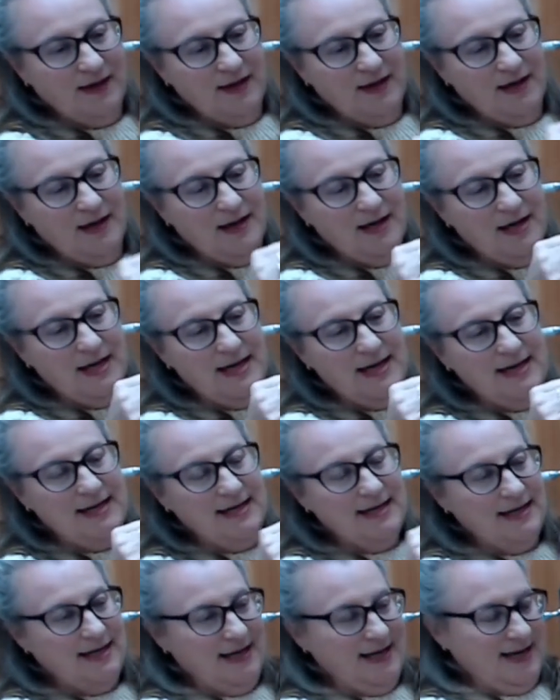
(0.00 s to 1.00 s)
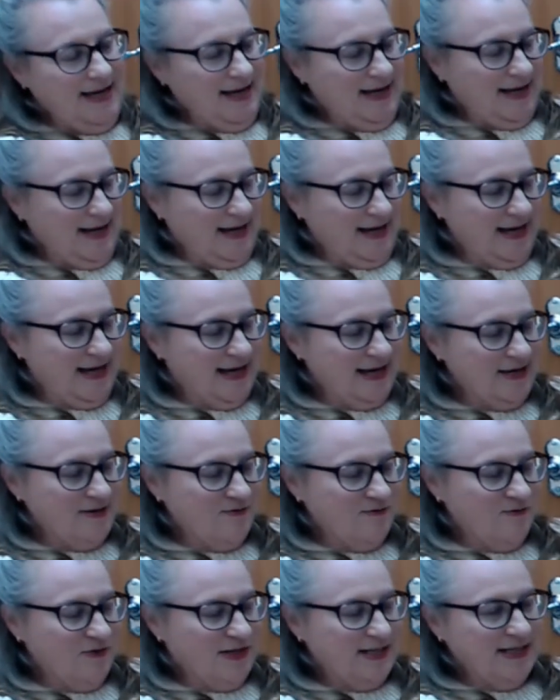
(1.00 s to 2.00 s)
I had
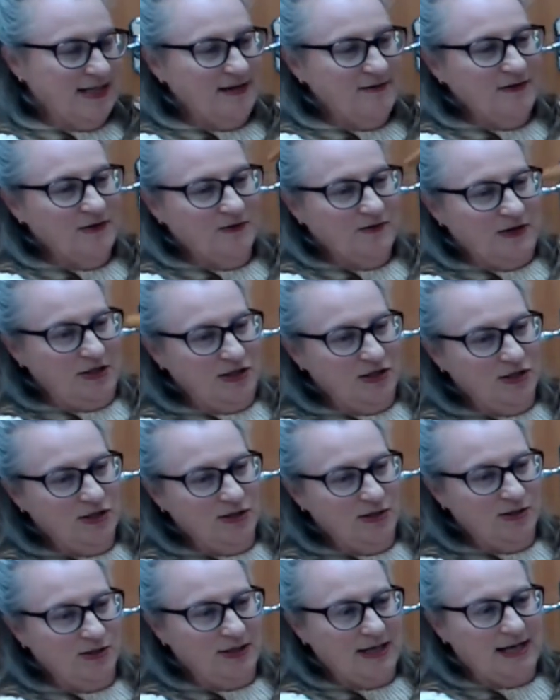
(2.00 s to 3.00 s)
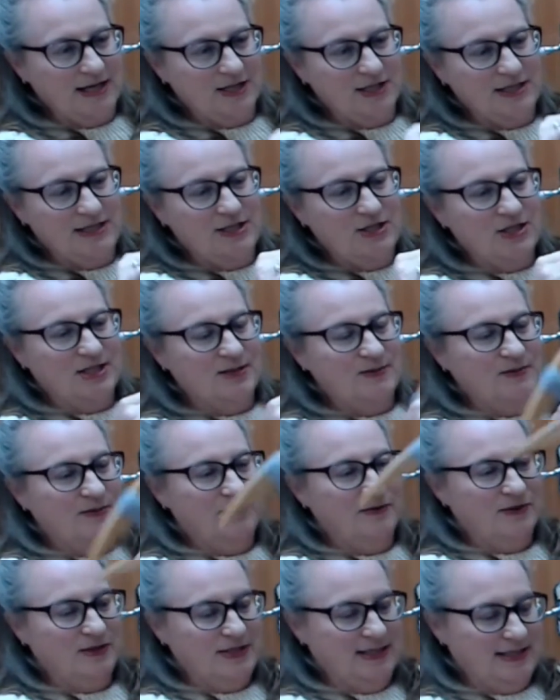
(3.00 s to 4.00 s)
received a phone call actually just
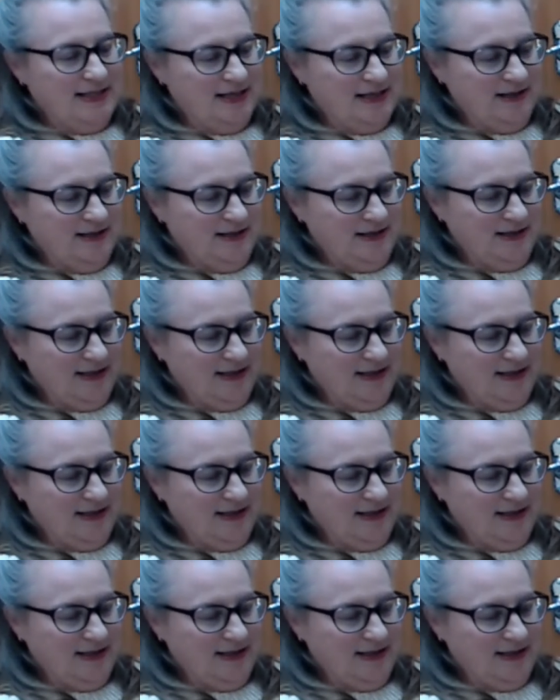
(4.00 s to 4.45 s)
before I started